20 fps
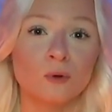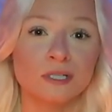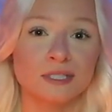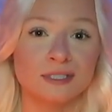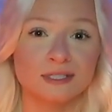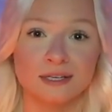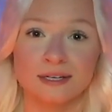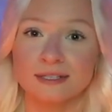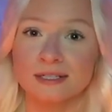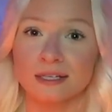
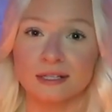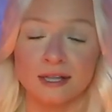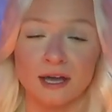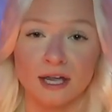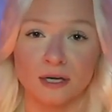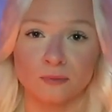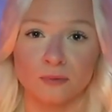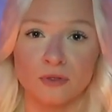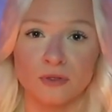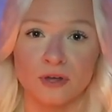what does
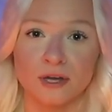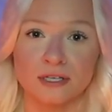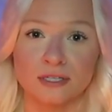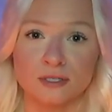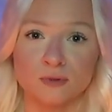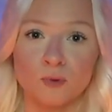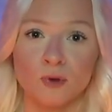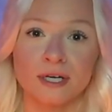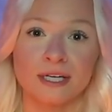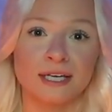align with
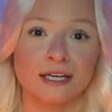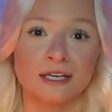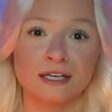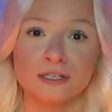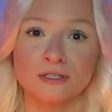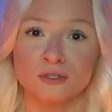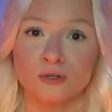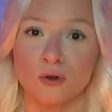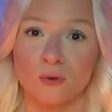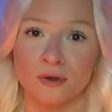us, what
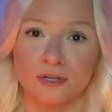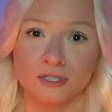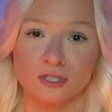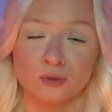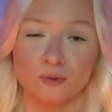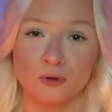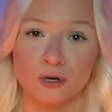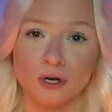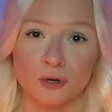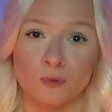is going
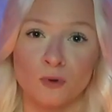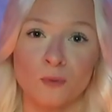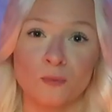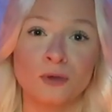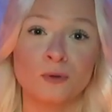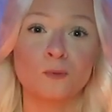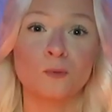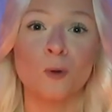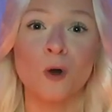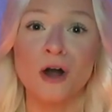to work, what
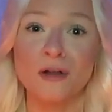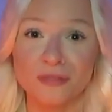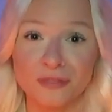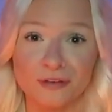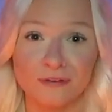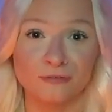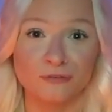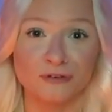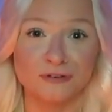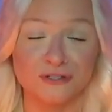we want
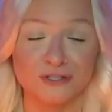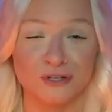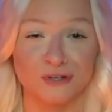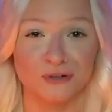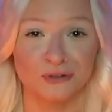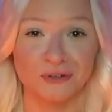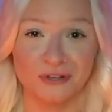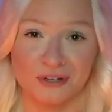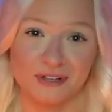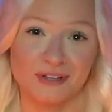the future
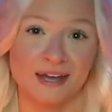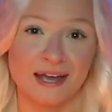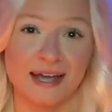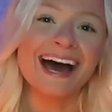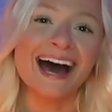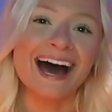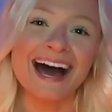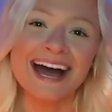to look like.